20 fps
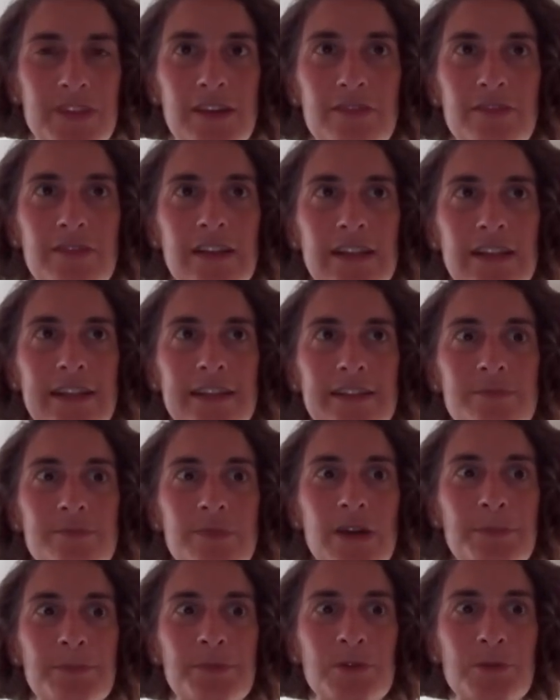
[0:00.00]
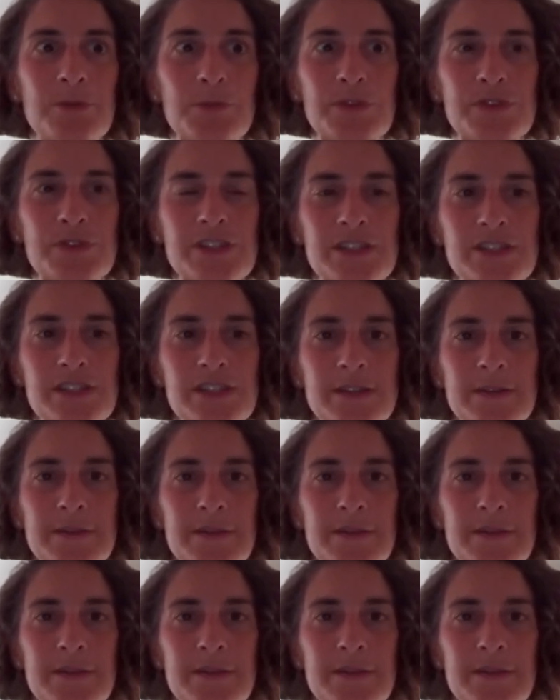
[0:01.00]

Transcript: feel that my purpose is